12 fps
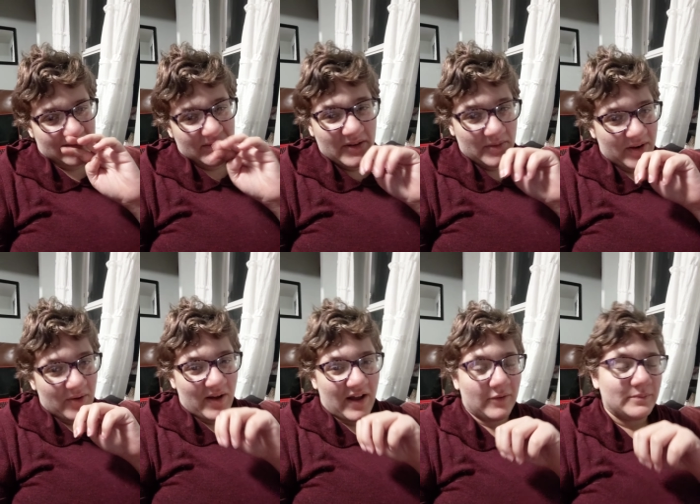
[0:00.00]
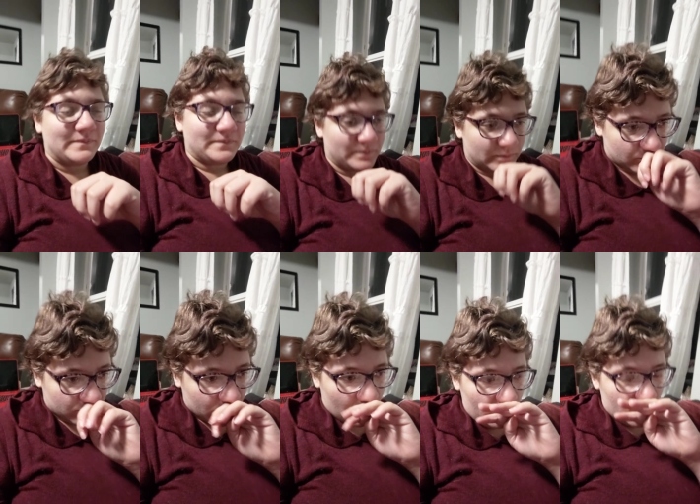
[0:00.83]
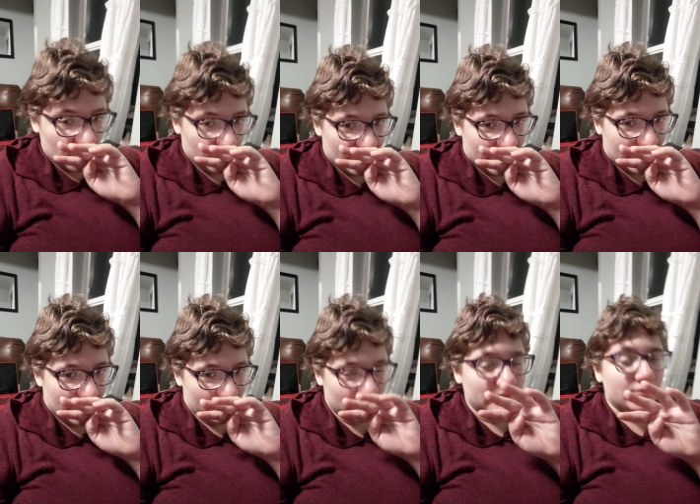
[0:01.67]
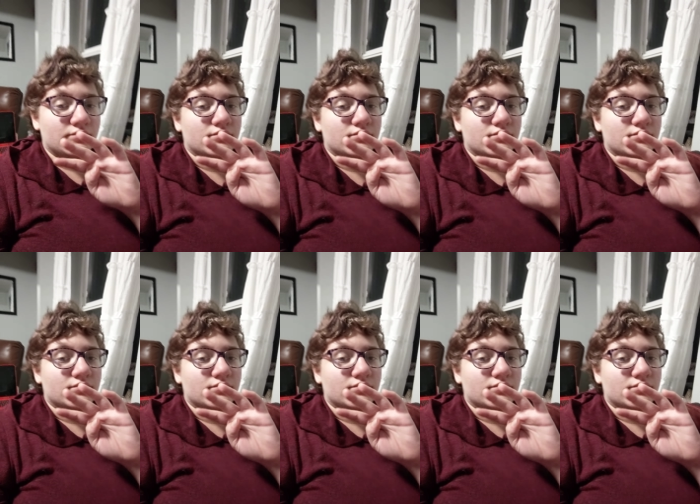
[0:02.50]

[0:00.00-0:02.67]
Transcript: gonna be a while. But I